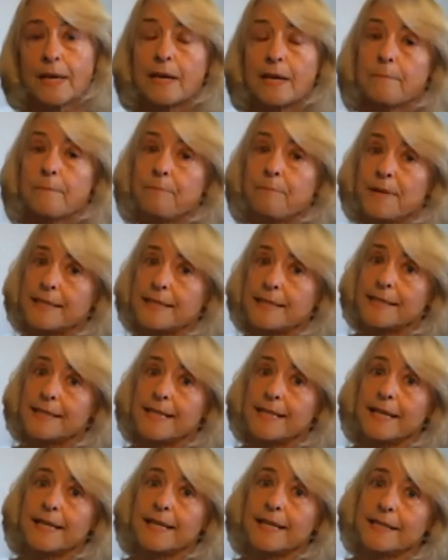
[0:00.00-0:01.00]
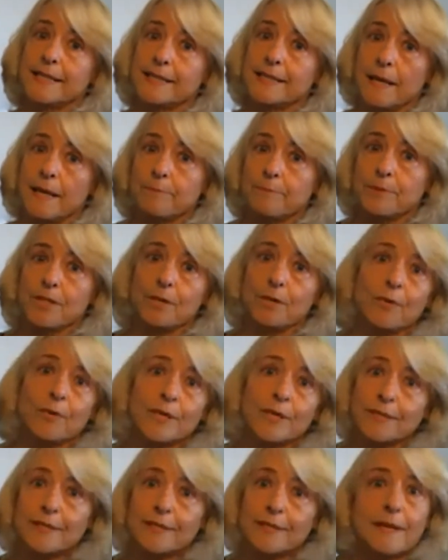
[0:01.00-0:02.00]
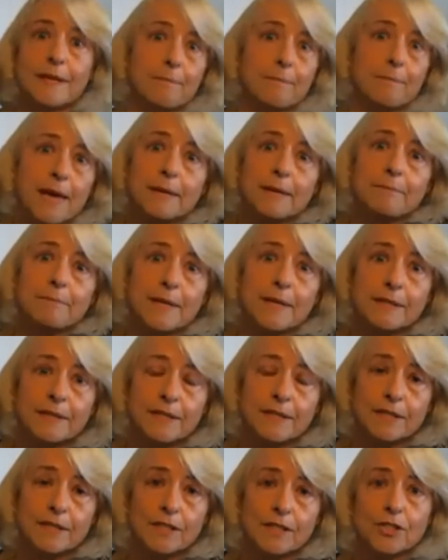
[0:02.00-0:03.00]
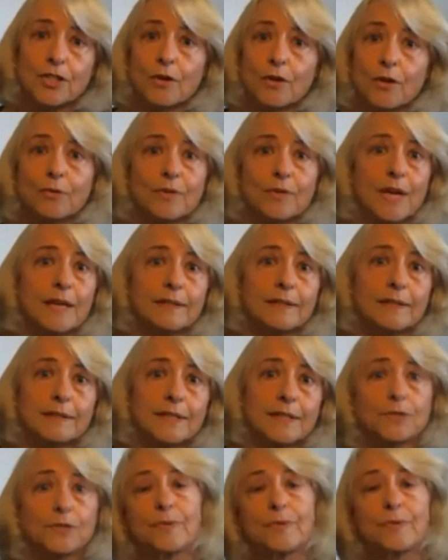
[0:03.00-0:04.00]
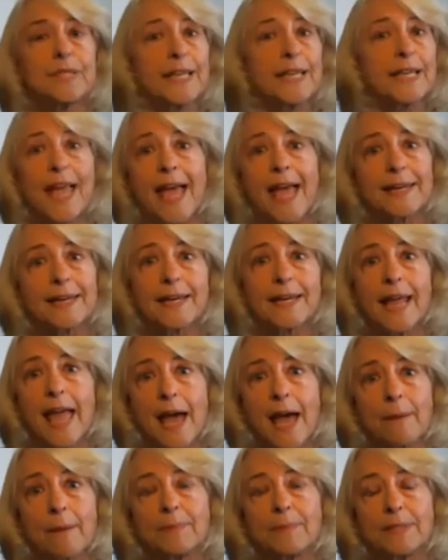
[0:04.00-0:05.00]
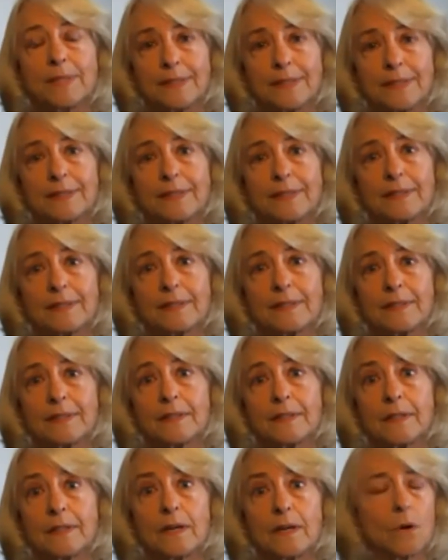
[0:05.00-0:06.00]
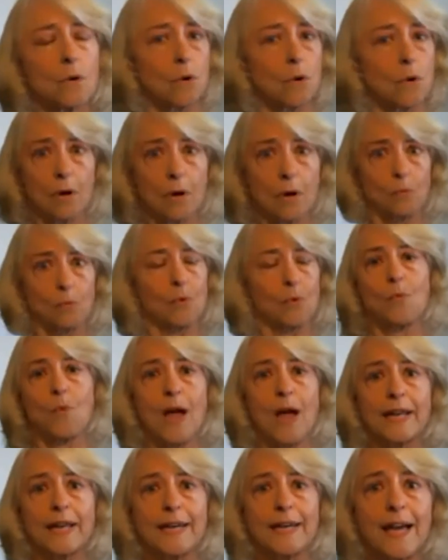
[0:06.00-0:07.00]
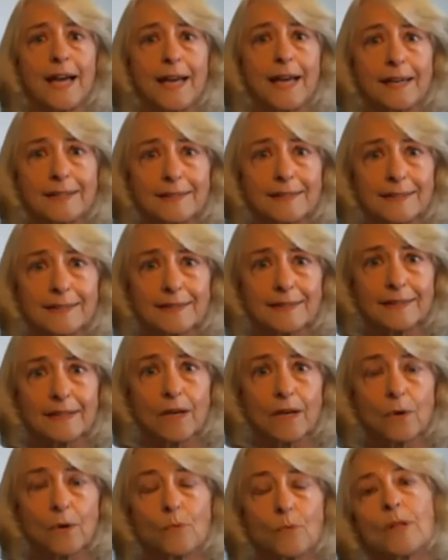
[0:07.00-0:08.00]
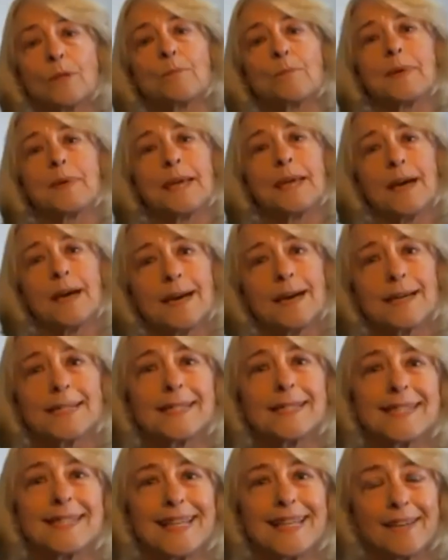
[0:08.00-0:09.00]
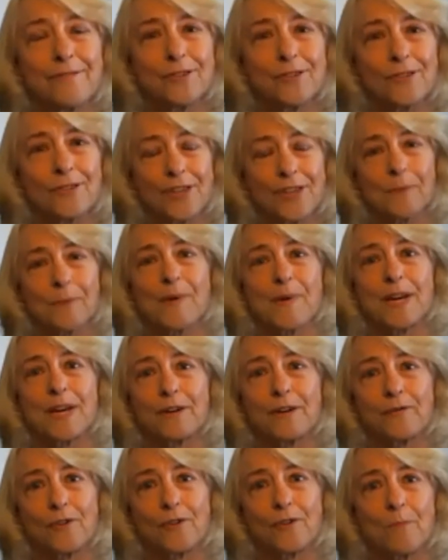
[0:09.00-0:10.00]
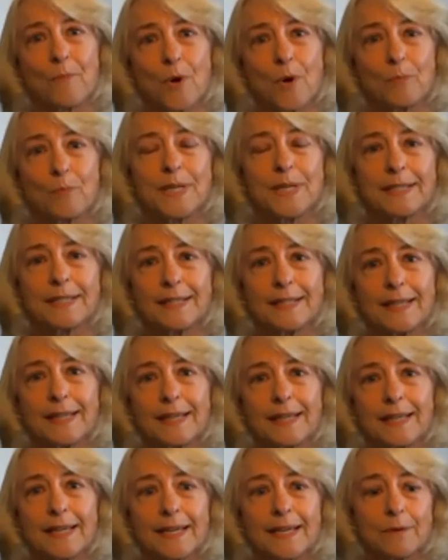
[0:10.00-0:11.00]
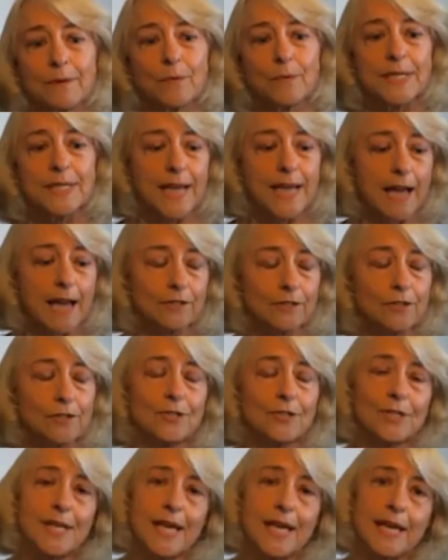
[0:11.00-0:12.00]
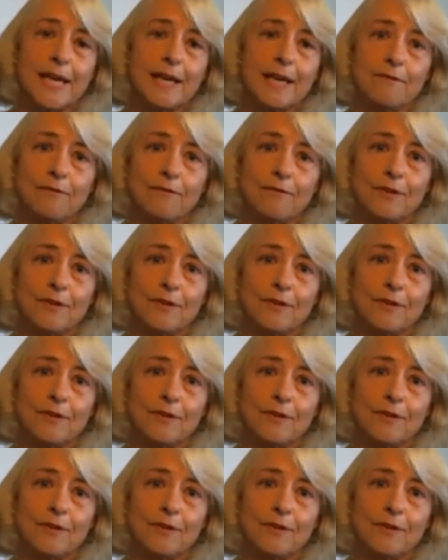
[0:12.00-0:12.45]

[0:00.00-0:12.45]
But studies subsequent to the amendments showed that this really hadn't happened. Well, why not? Well, because if you think about it for a moment, when doctors gave